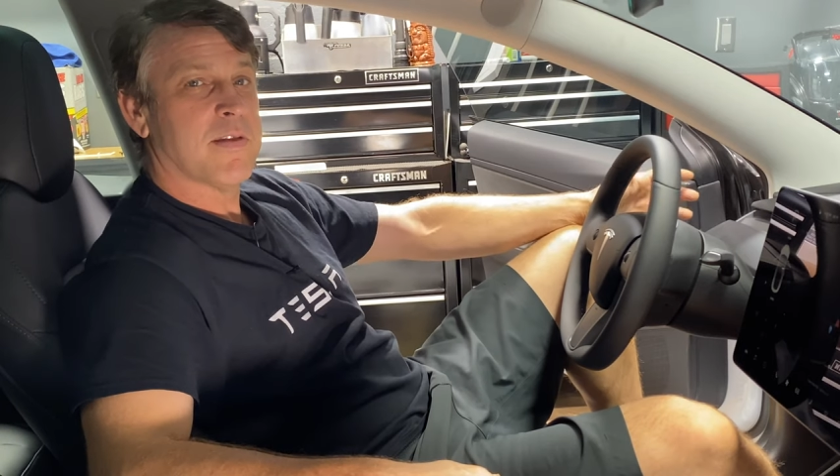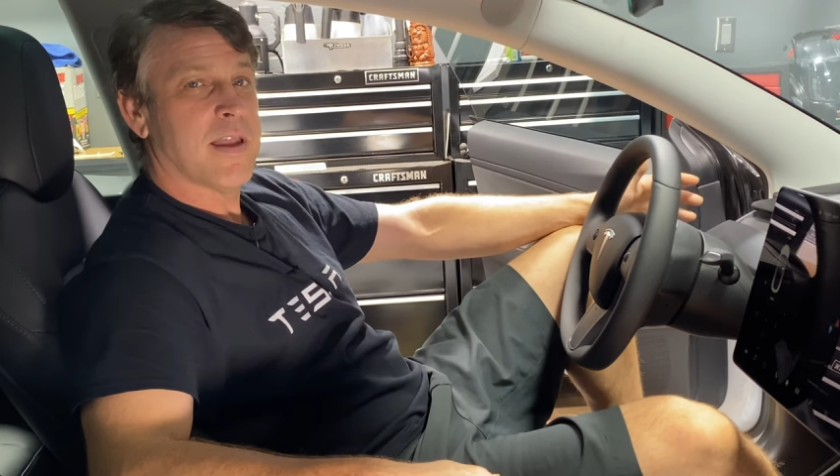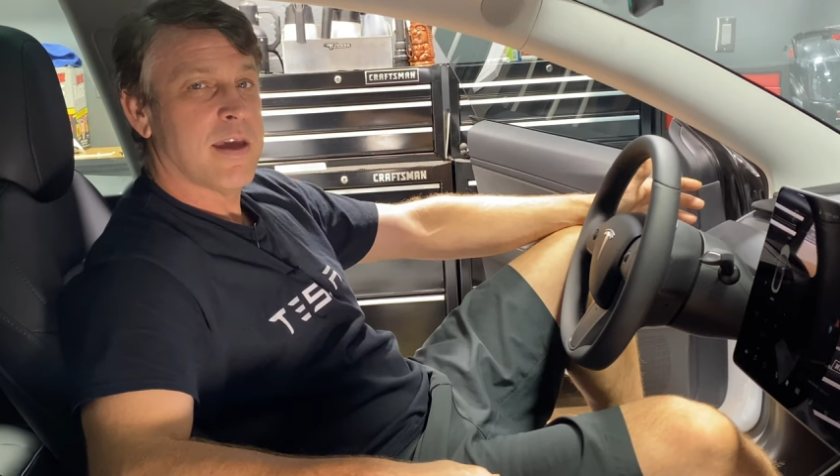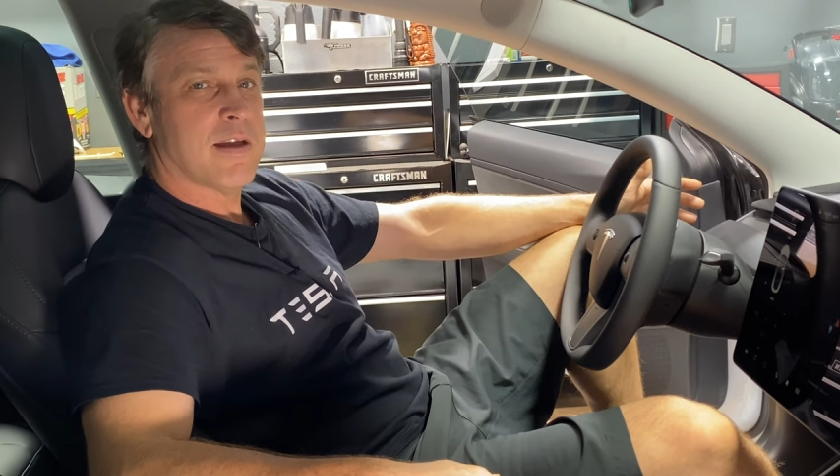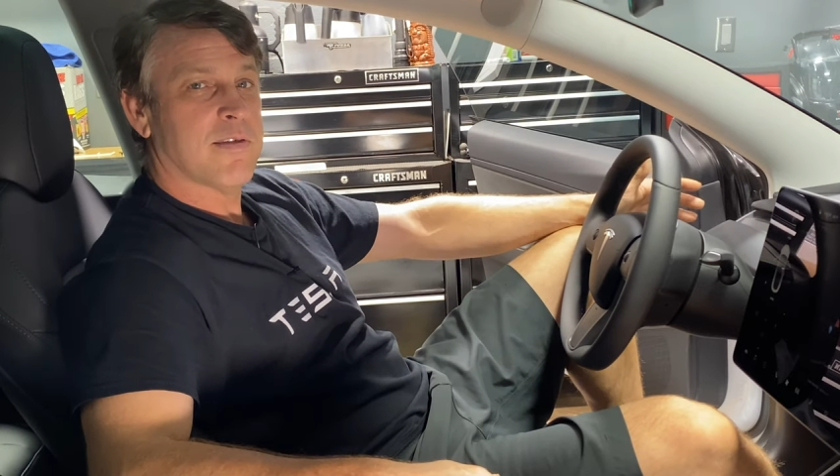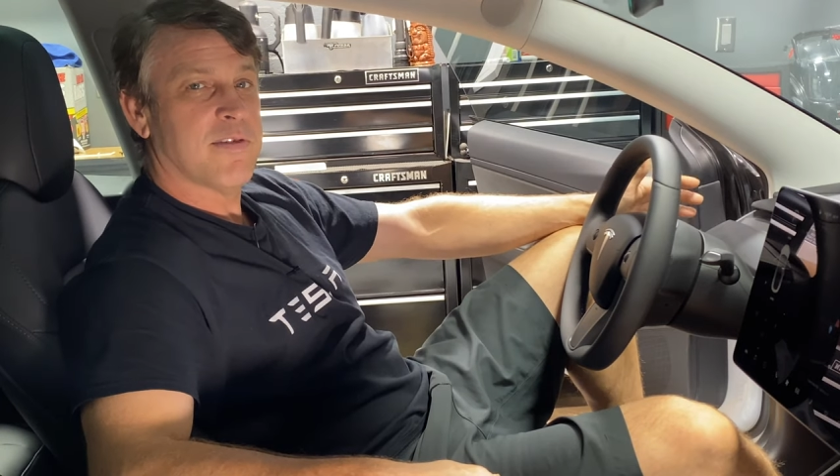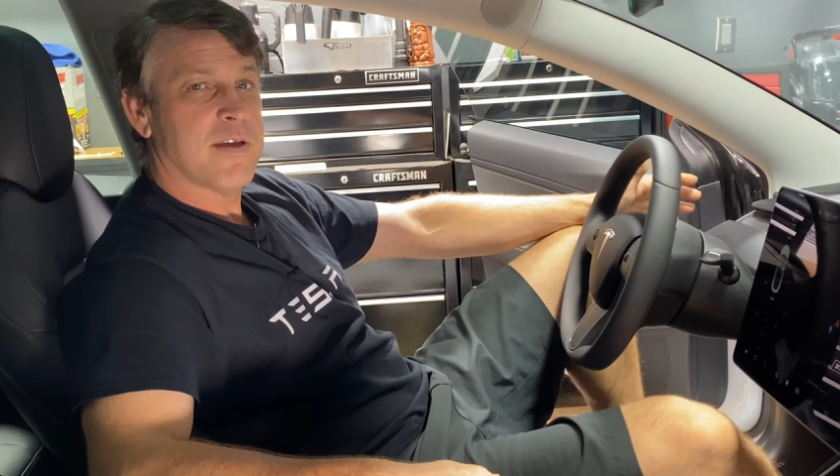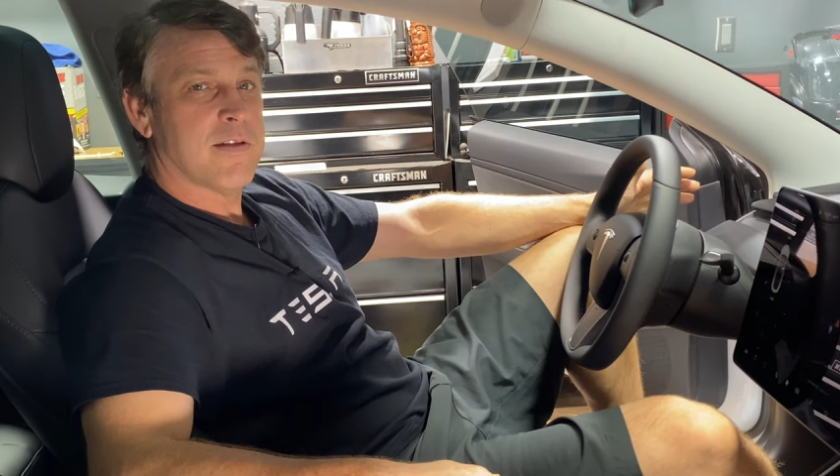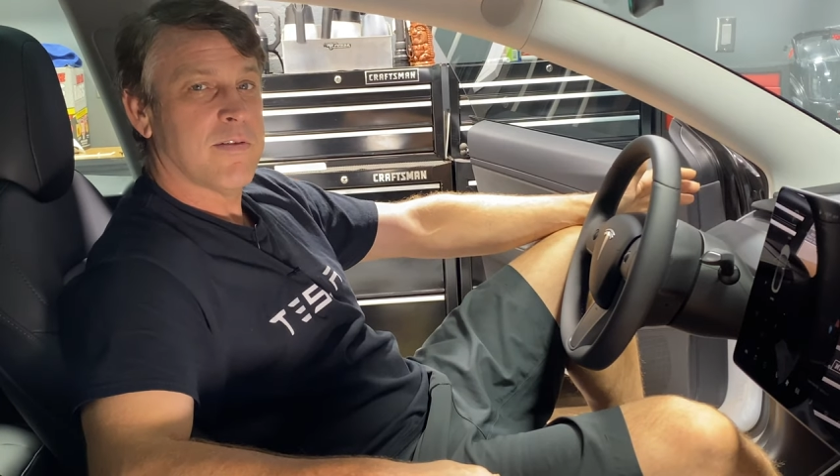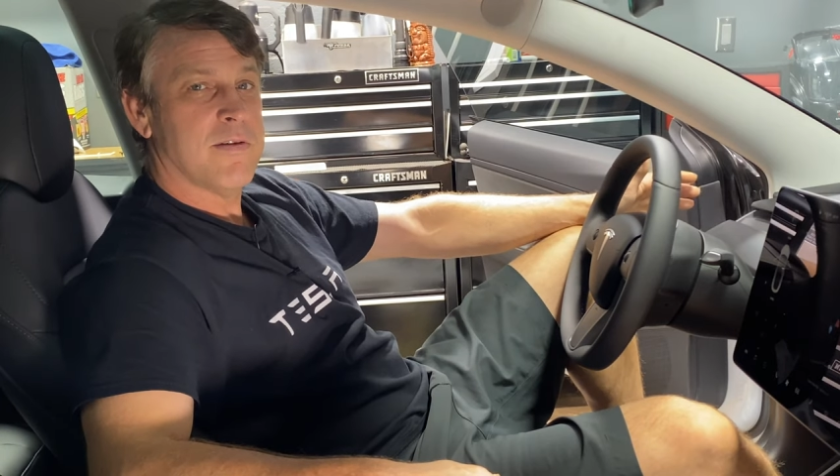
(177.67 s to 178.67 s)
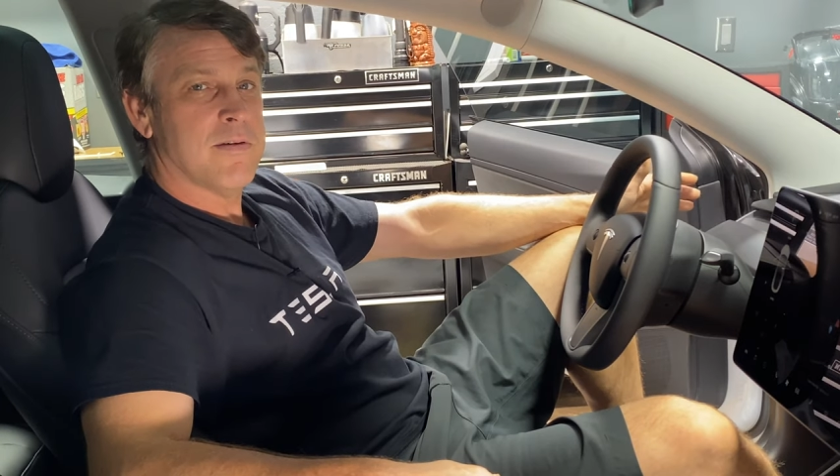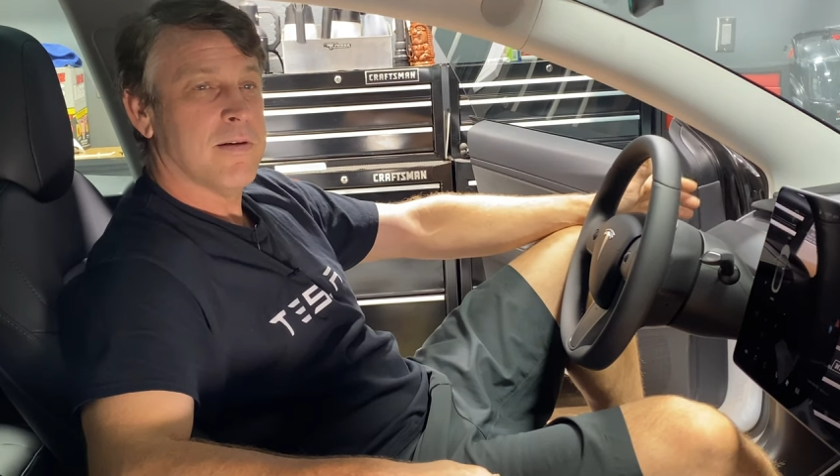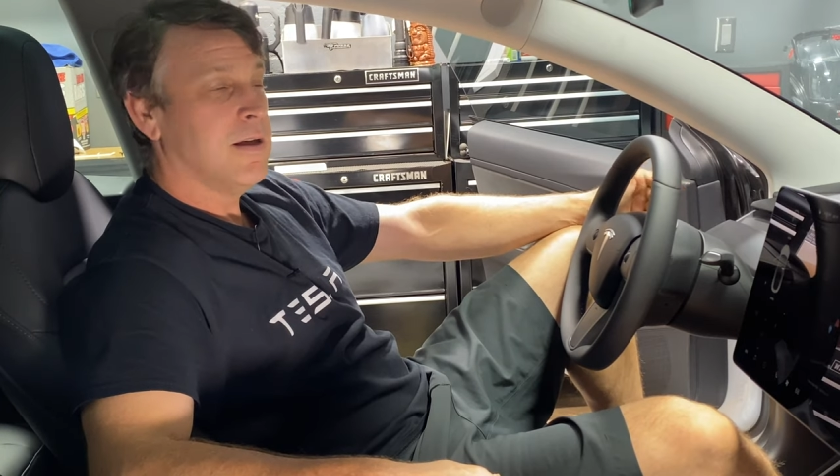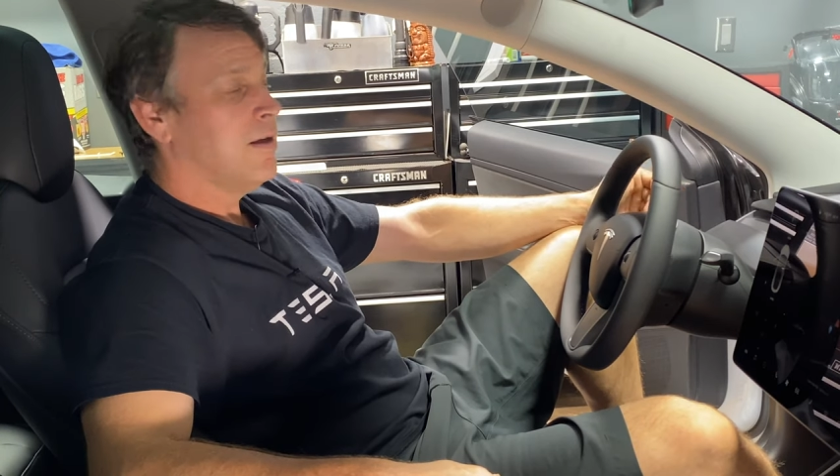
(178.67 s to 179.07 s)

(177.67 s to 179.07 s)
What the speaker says: that they get to see it too.